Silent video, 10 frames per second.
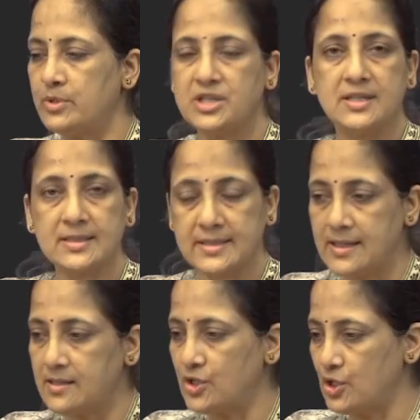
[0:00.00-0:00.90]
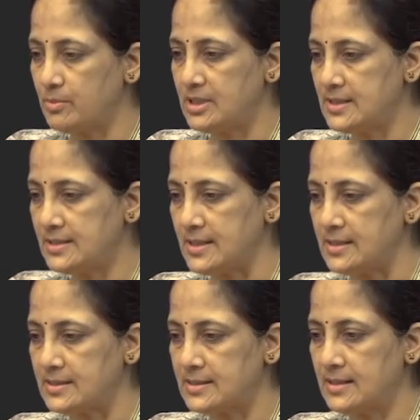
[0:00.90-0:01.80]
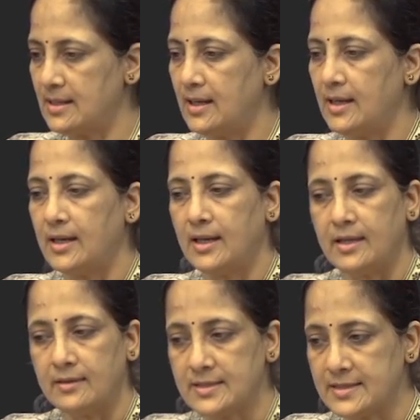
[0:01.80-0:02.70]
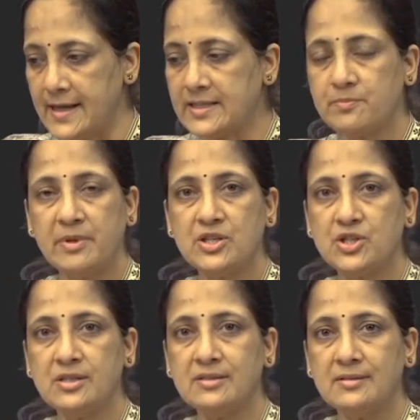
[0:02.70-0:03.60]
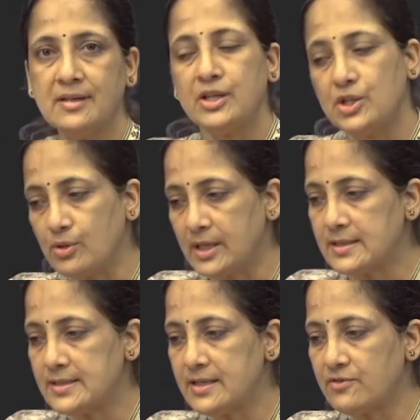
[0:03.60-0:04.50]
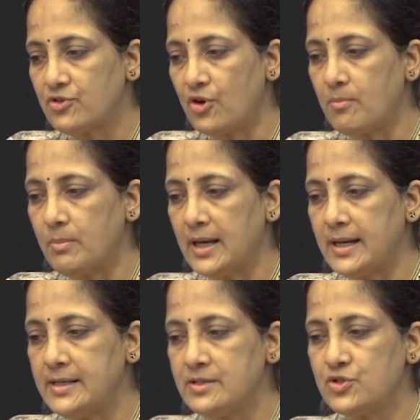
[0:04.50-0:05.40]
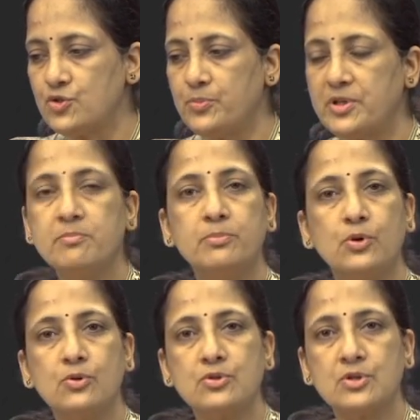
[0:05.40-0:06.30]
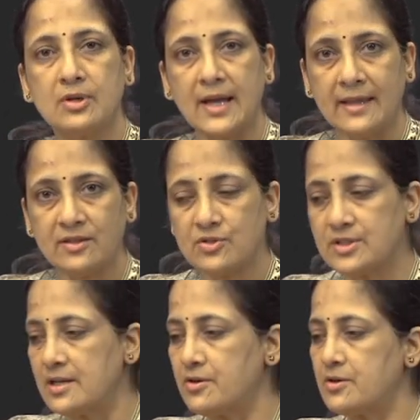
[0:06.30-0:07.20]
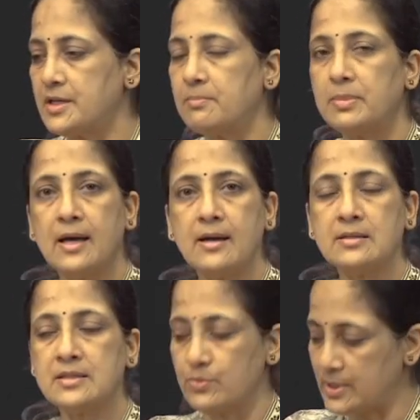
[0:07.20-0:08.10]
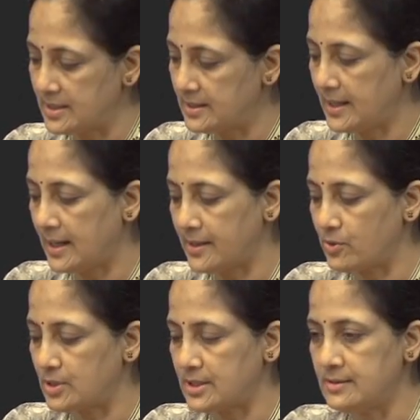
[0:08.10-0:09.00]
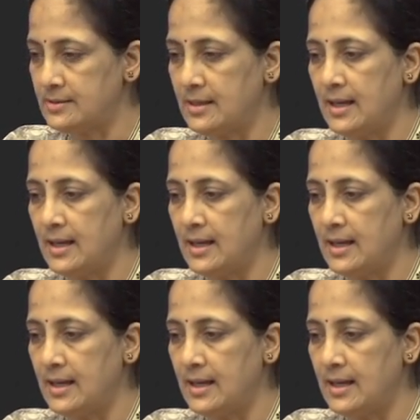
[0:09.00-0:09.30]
which are seen in human disease. In this next picture, you can see thrombi superimposed on atherosclerotic plaques within the aorta